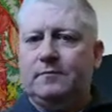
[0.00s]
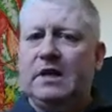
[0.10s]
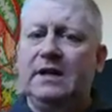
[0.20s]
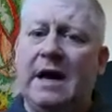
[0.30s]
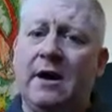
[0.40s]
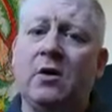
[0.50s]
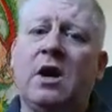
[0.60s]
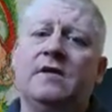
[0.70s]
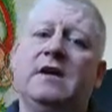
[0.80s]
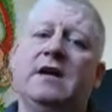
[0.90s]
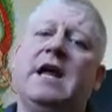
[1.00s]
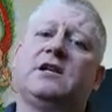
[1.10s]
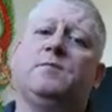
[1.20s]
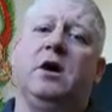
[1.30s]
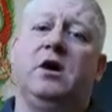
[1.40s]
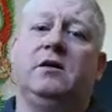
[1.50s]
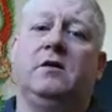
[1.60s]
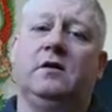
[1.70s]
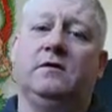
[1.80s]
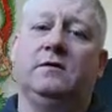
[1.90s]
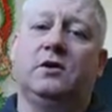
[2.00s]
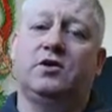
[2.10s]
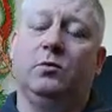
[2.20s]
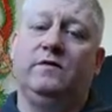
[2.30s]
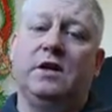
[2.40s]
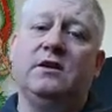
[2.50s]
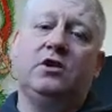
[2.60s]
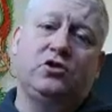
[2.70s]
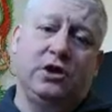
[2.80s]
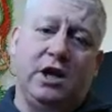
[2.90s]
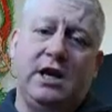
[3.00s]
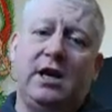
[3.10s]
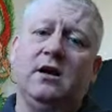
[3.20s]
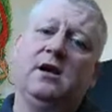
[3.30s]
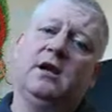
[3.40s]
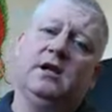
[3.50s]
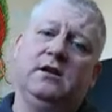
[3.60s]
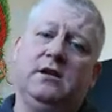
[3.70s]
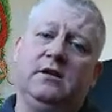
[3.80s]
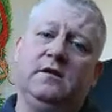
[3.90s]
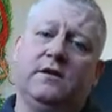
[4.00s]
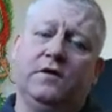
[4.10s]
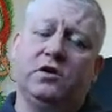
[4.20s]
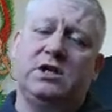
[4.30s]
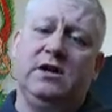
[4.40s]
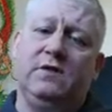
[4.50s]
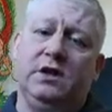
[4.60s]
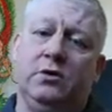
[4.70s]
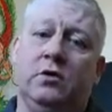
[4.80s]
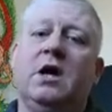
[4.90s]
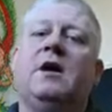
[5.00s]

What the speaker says: Now, the next part so we've done the training in the first aid video.